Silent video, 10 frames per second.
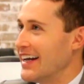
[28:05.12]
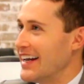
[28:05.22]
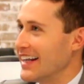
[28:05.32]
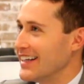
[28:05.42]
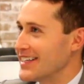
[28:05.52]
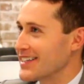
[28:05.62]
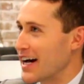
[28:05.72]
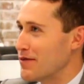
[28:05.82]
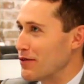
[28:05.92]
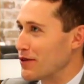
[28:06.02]
Now let's
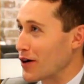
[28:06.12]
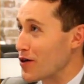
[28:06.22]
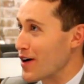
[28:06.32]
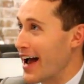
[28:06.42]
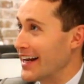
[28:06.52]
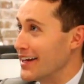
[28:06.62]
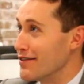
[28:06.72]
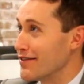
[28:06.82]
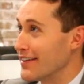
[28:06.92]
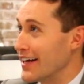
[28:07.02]
come up with a
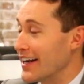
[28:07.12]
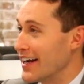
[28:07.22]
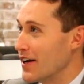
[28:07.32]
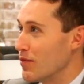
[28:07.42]
creative that